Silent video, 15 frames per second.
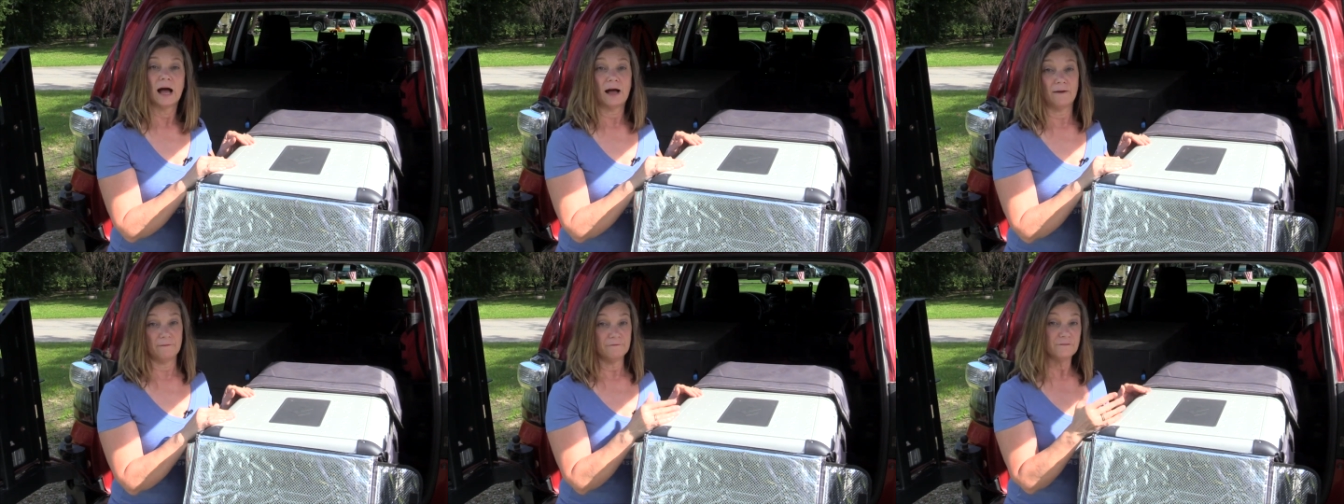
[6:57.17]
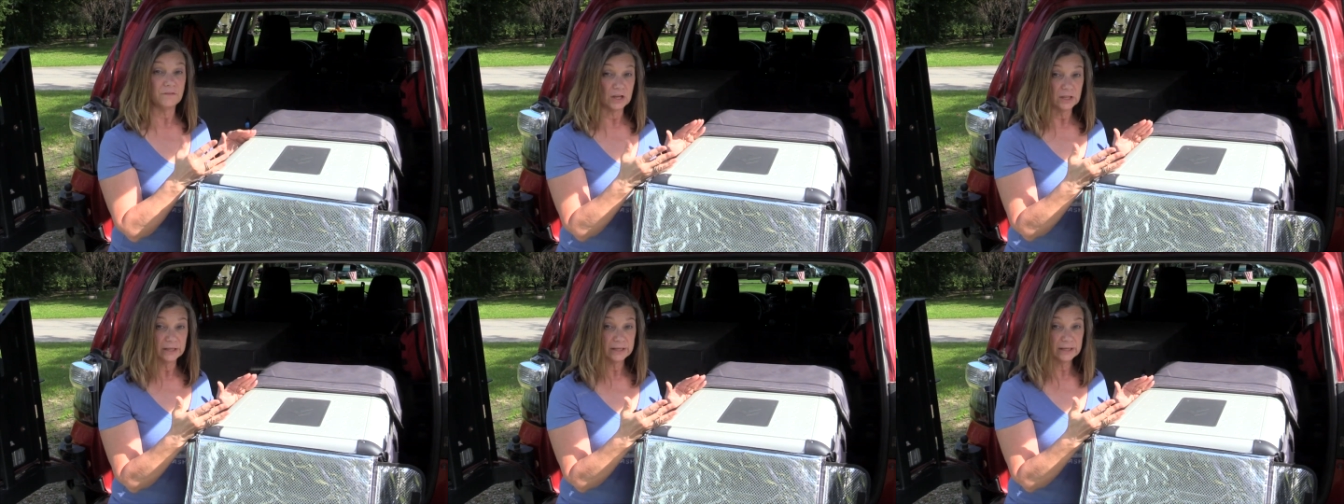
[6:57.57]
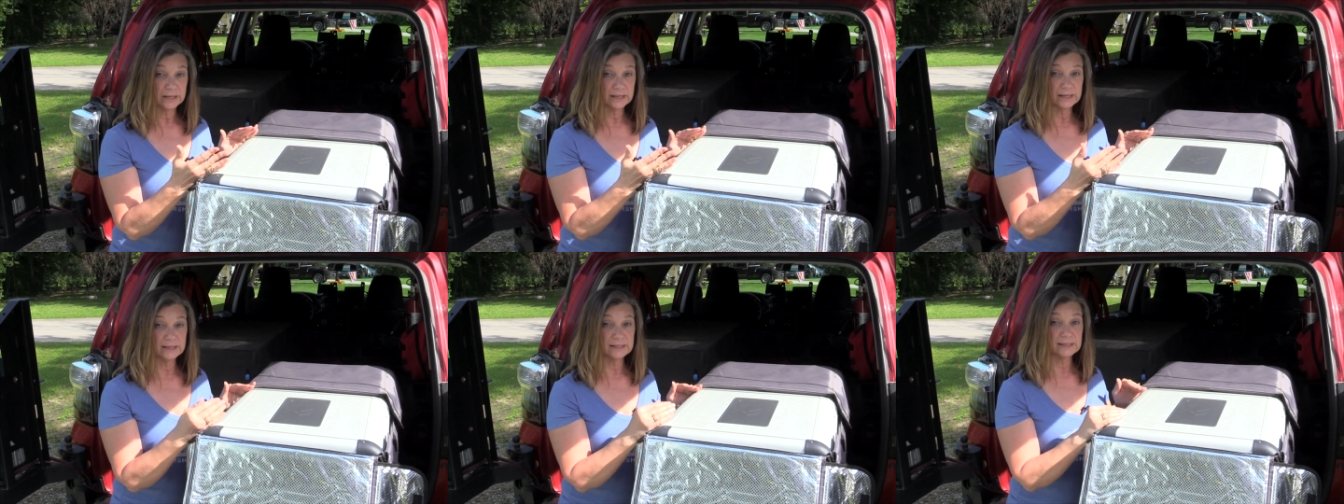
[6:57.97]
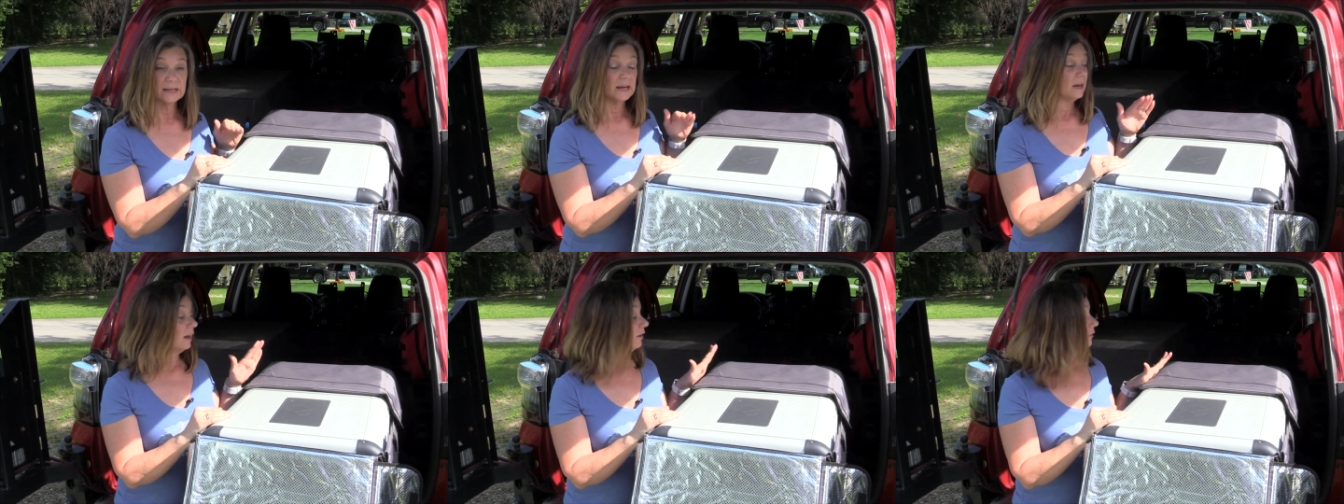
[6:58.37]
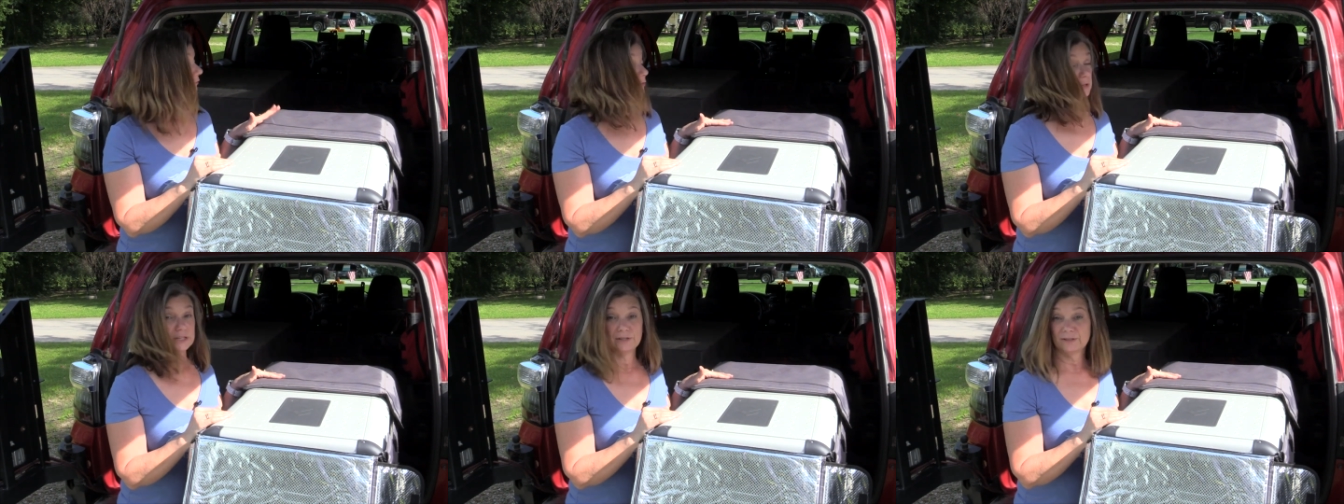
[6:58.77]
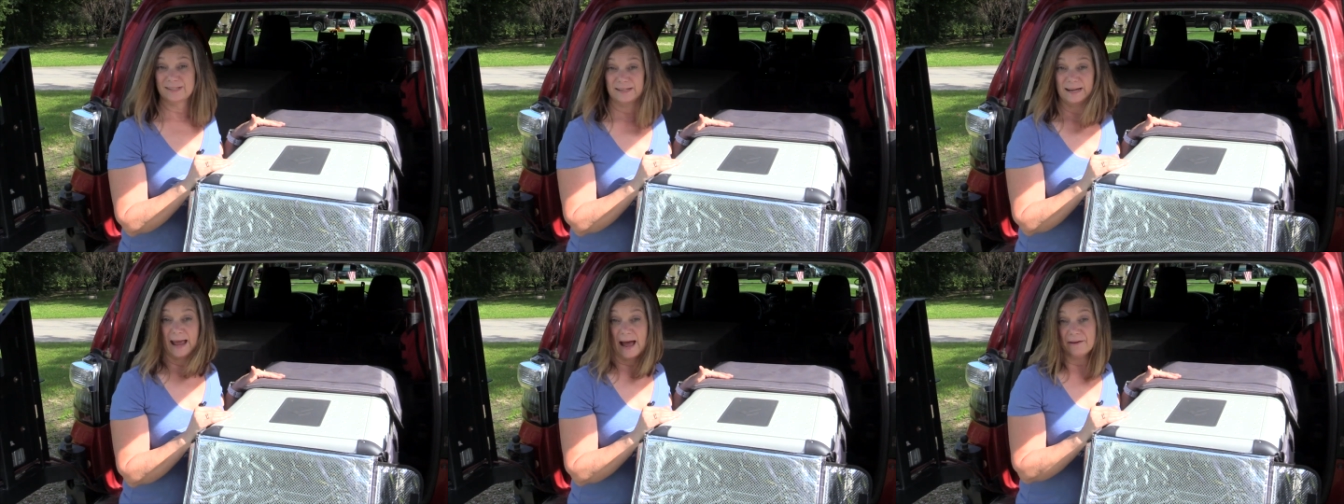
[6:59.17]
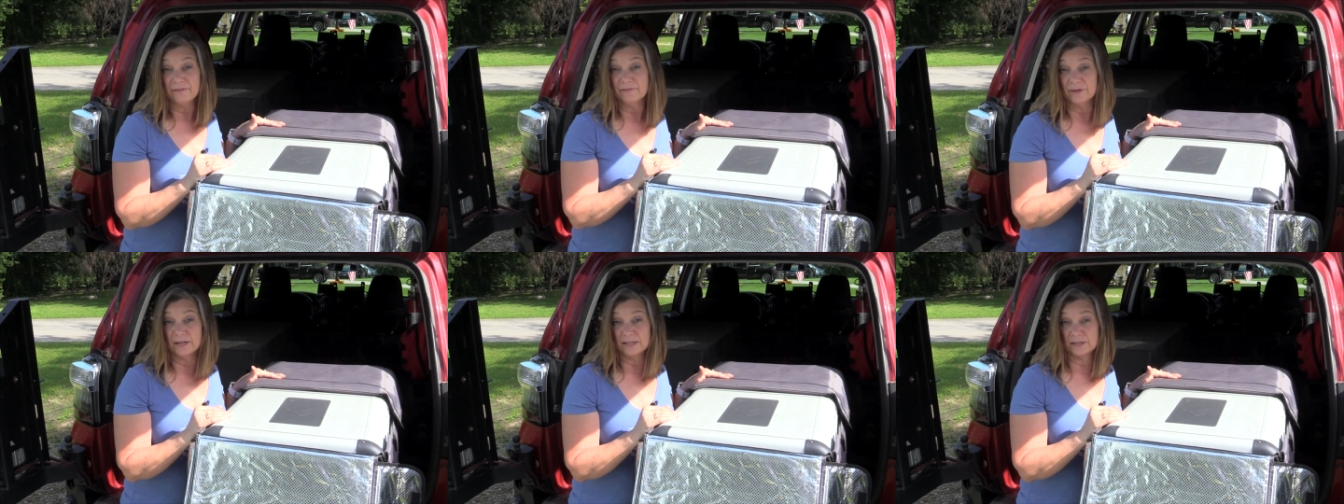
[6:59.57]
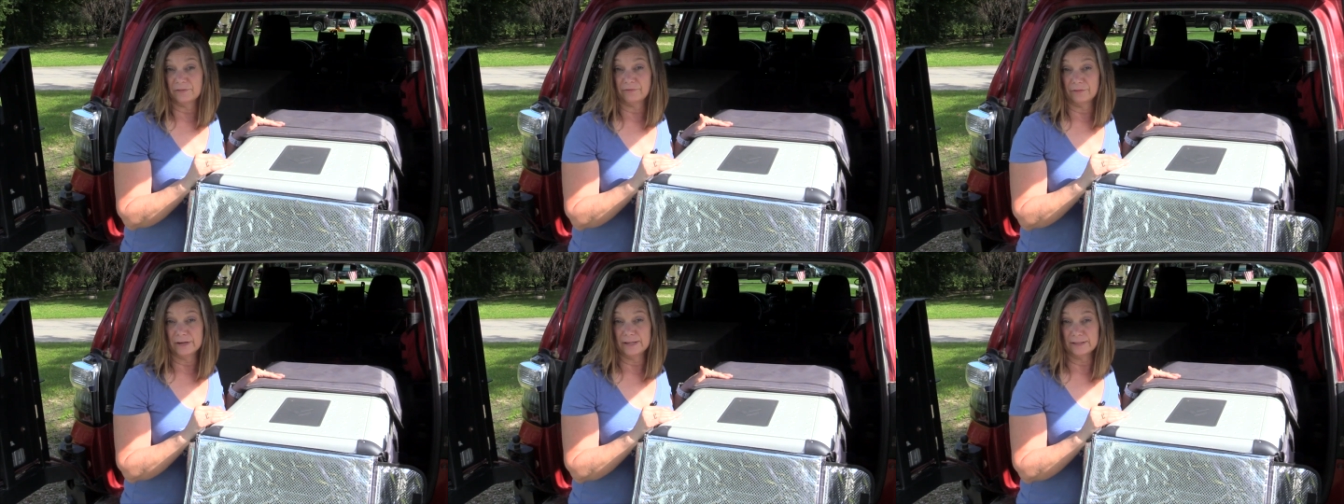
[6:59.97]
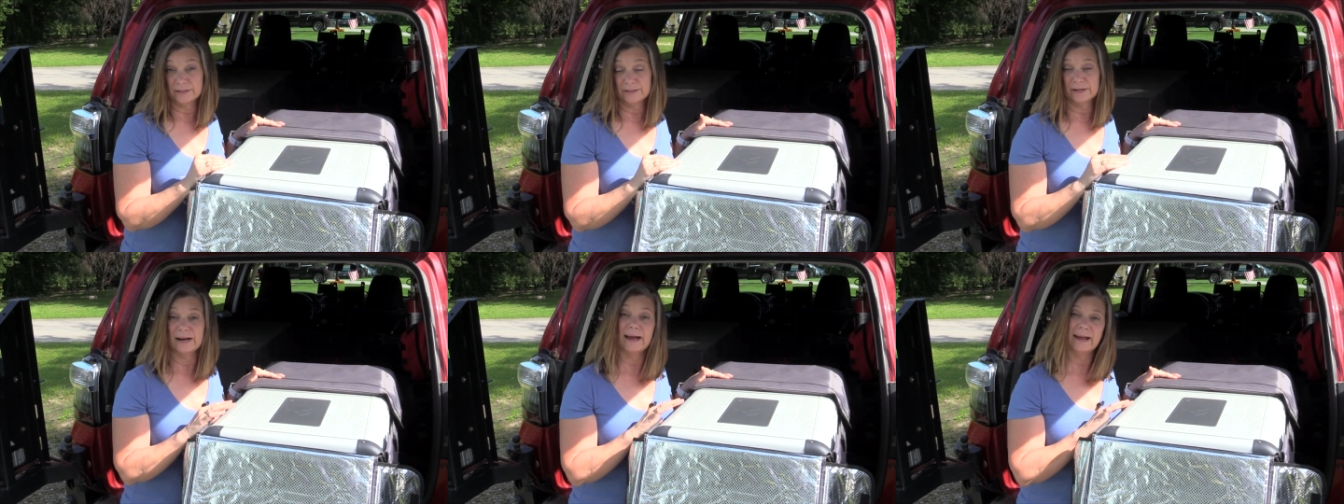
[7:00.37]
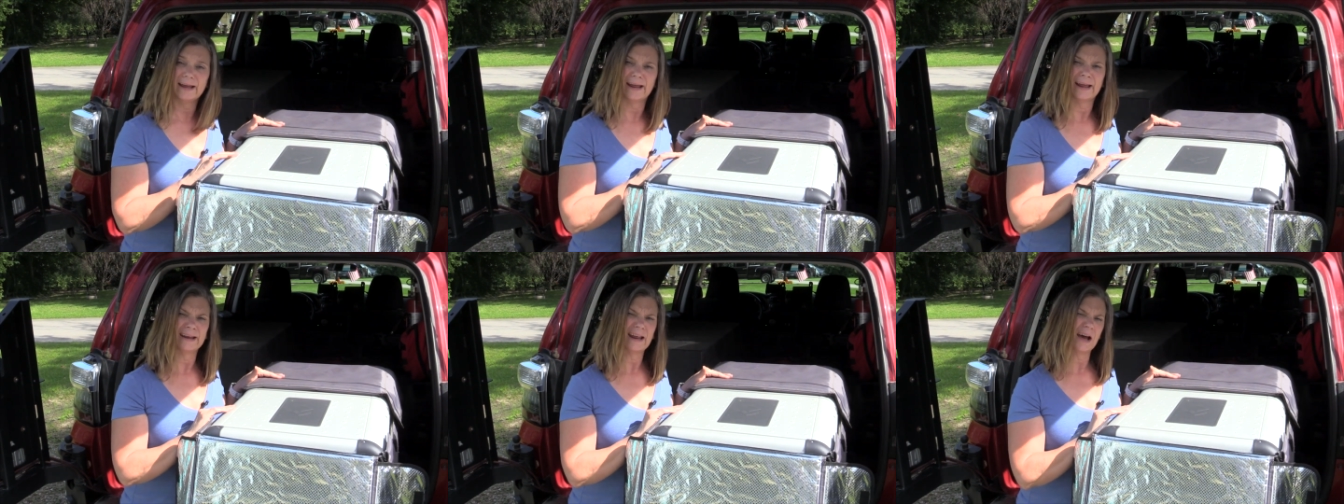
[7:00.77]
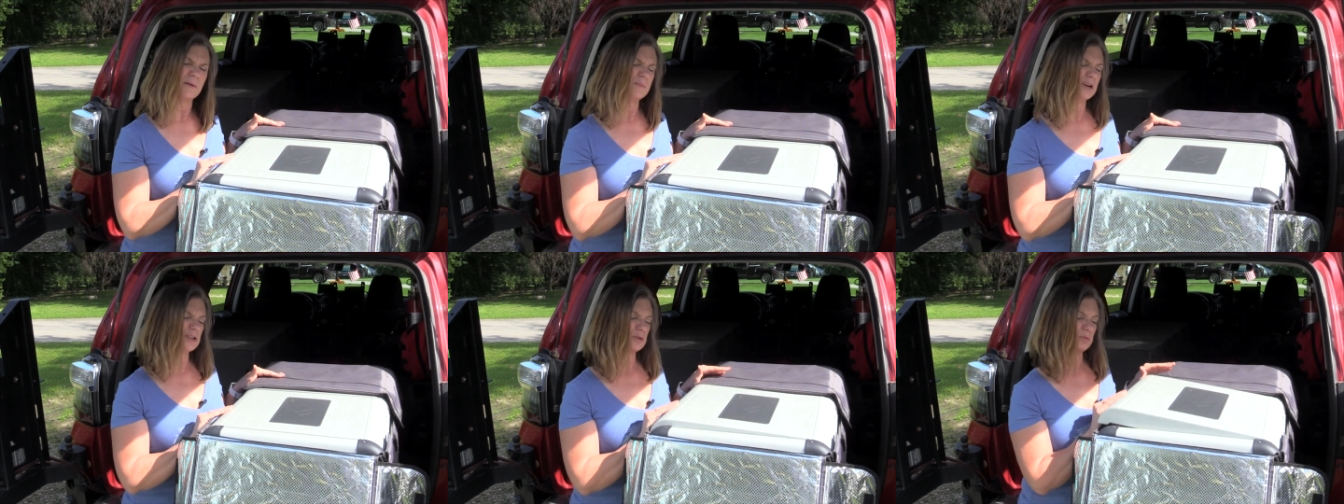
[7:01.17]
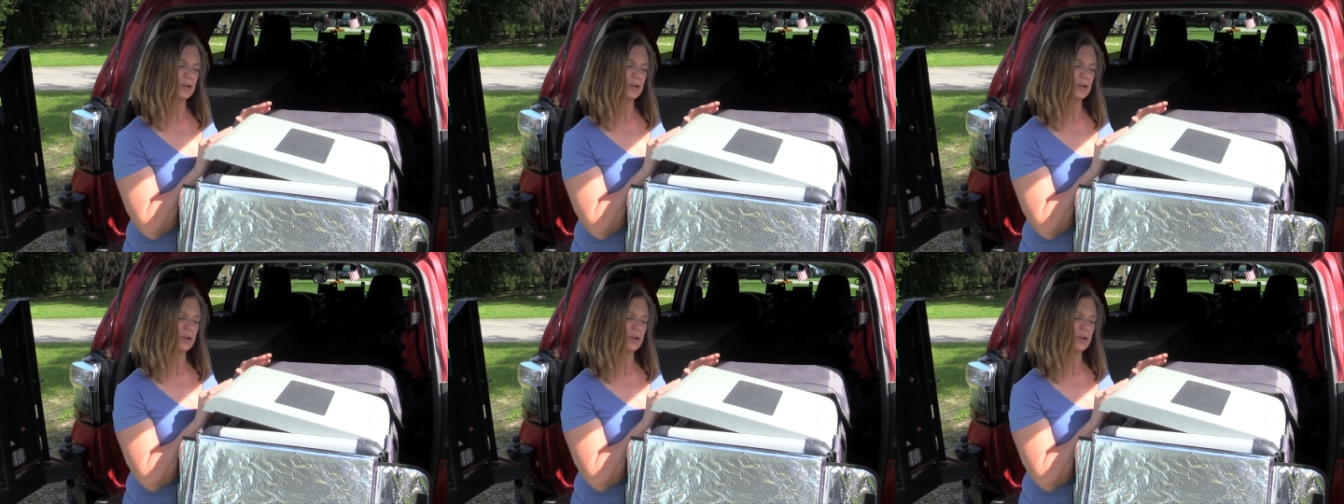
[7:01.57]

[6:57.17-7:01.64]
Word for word: how full it is, if we're using half of it as a freezer, and how much